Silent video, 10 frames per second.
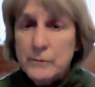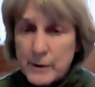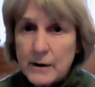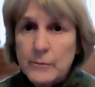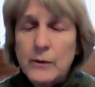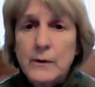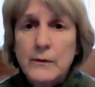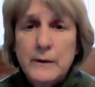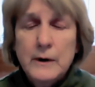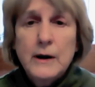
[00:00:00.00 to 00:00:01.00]
but at birth,
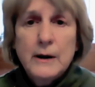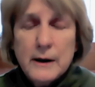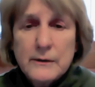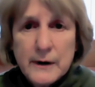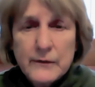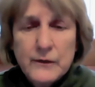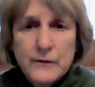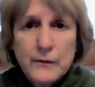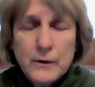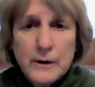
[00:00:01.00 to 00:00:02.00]
get tested
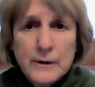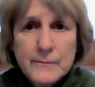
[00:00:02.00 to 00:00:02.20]
for it.